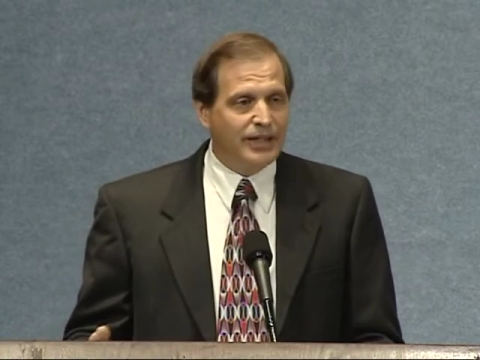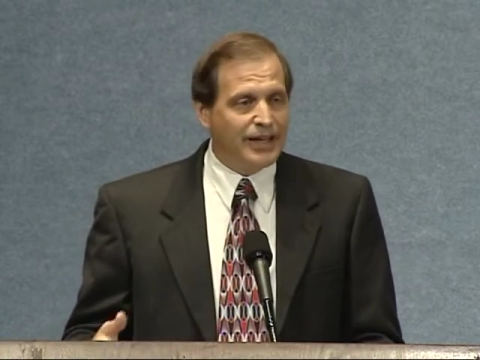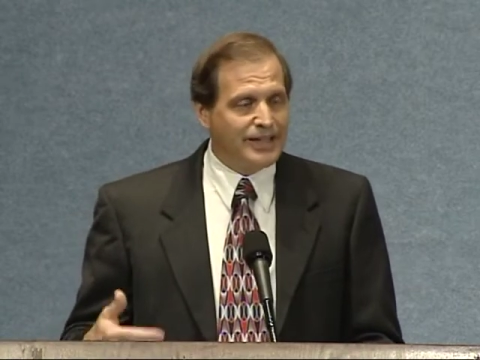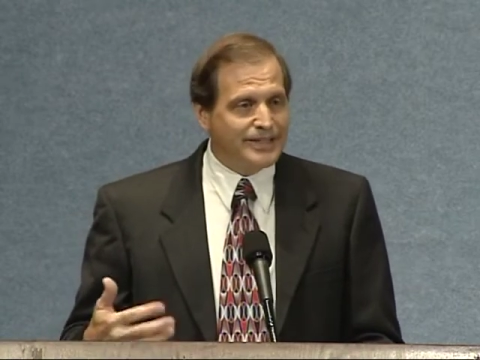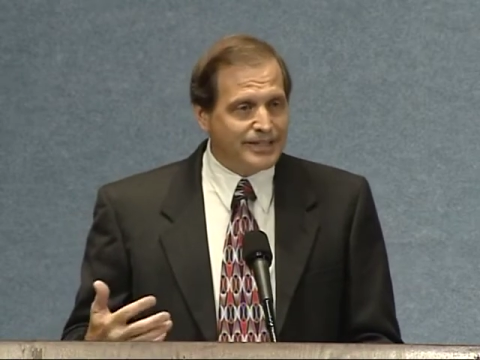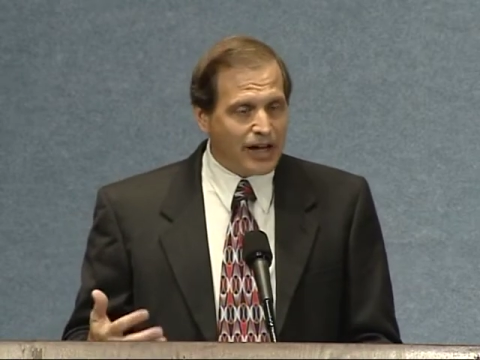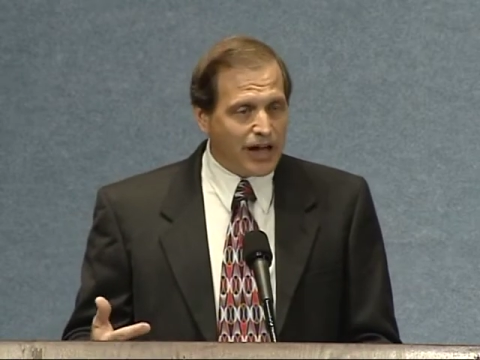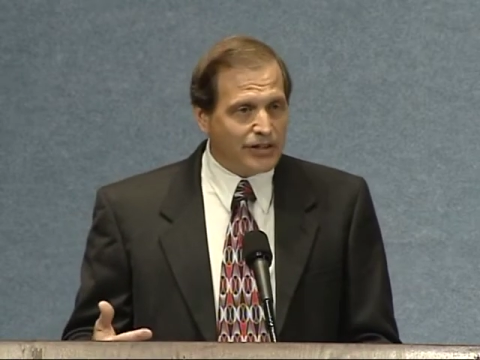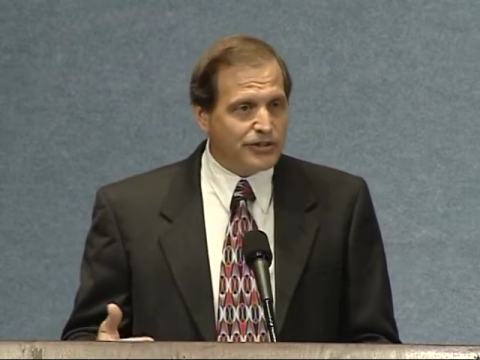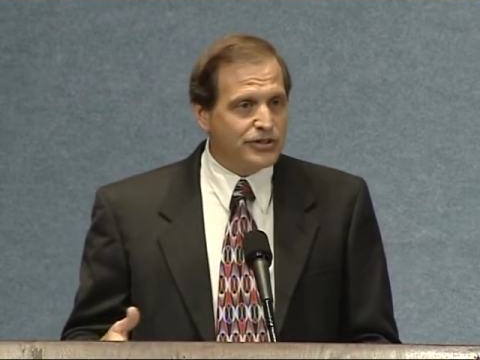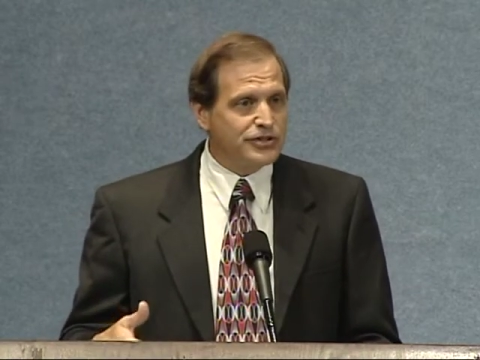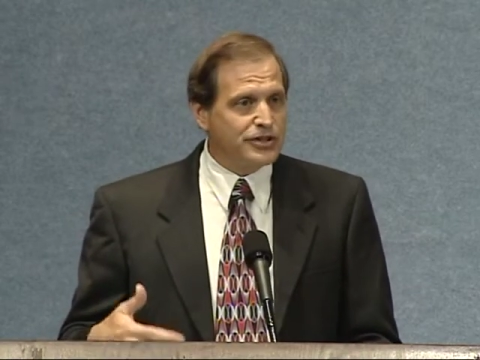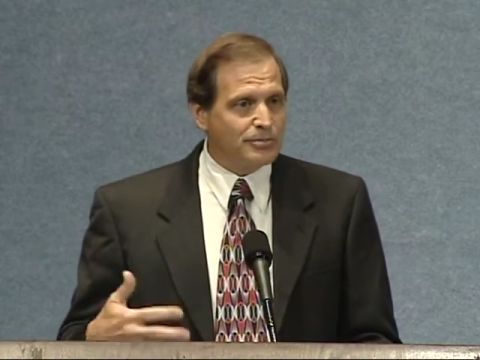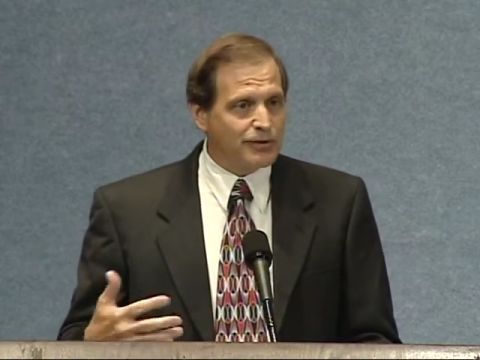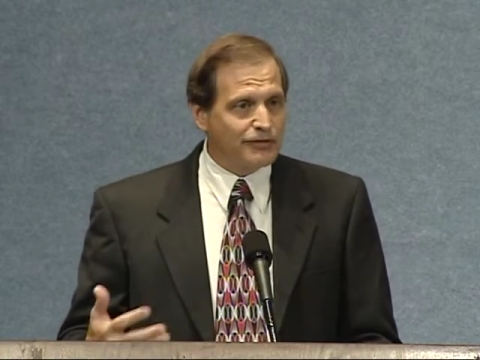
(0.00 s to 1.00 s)
and
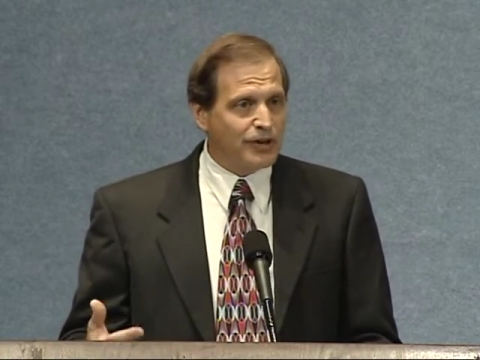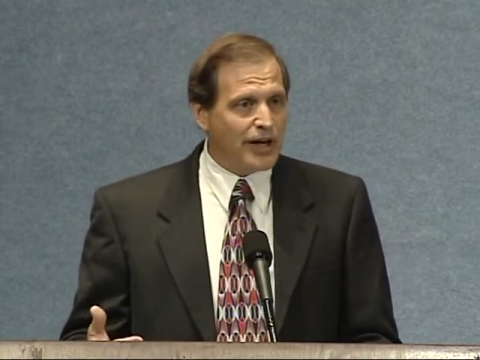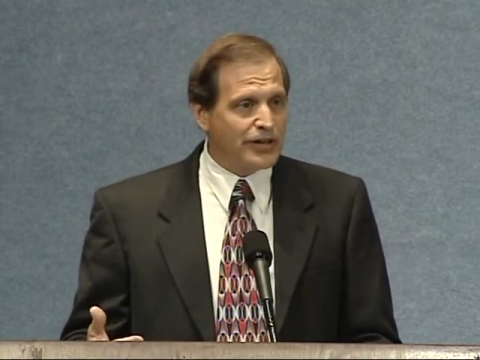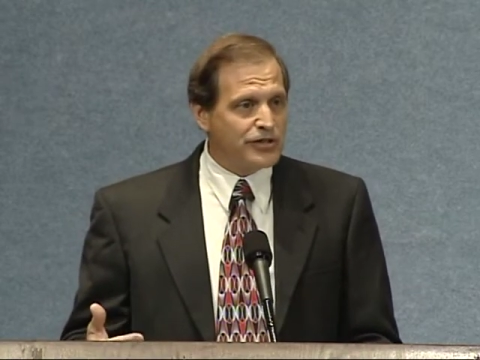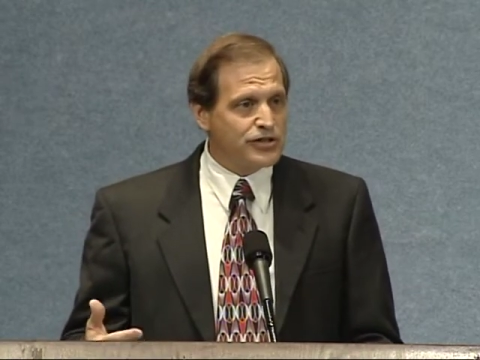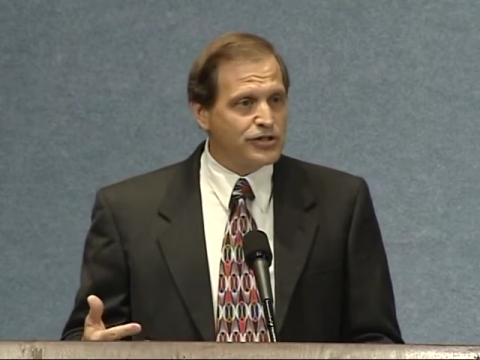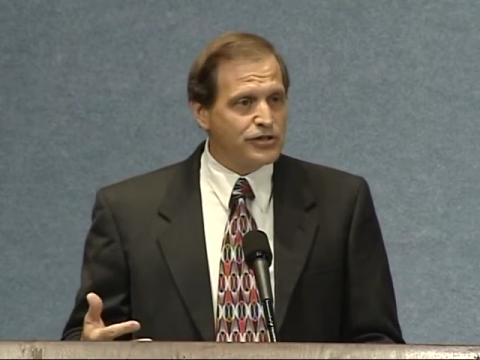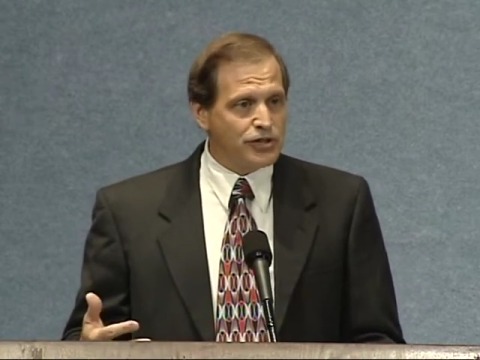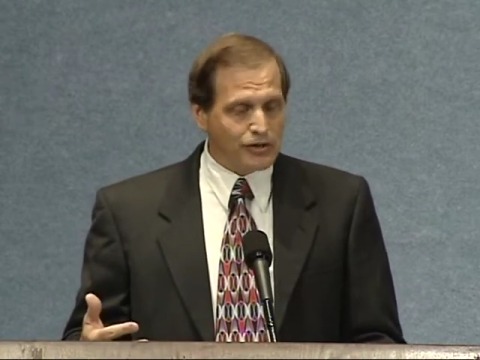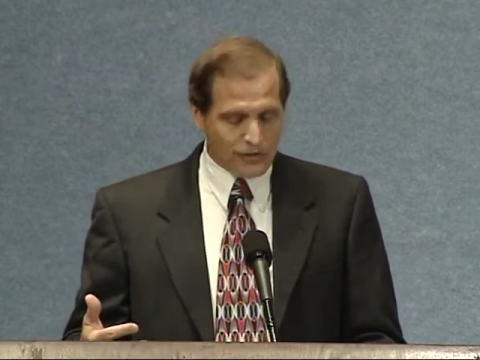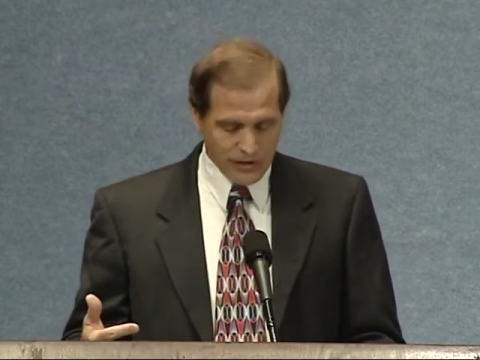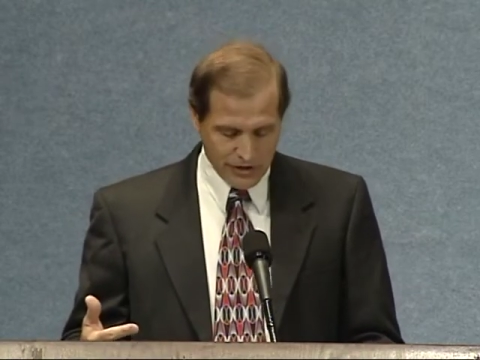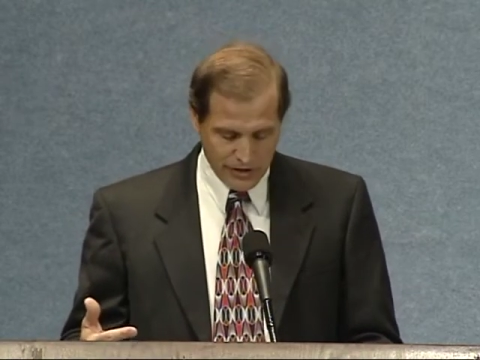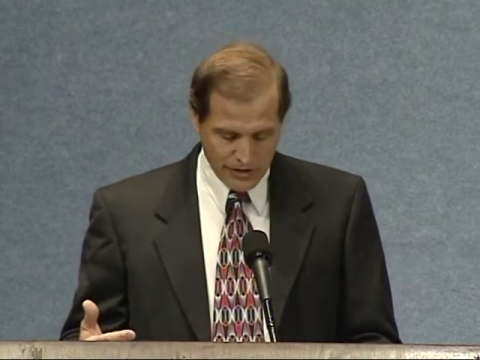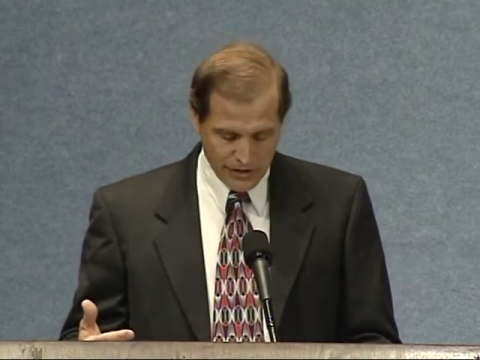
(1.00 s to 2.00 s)
doctors and providers of
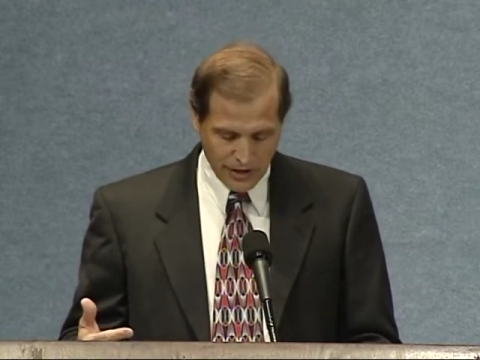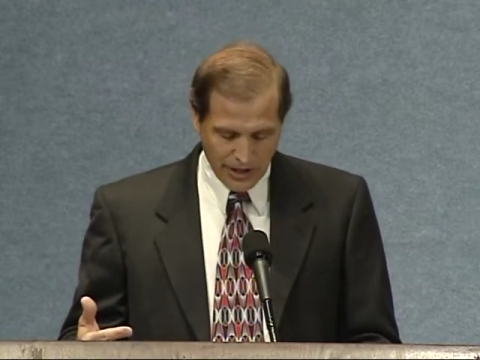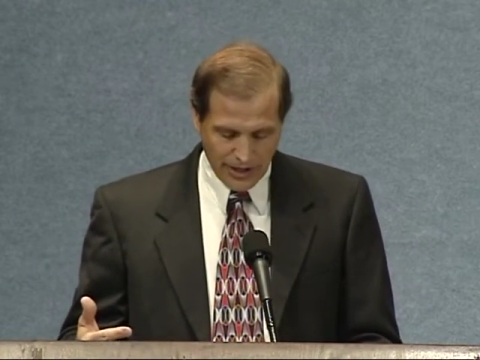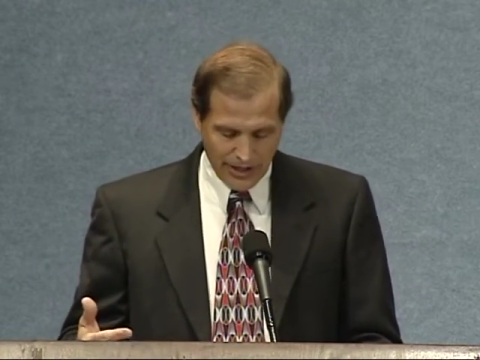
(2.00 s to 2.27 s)
services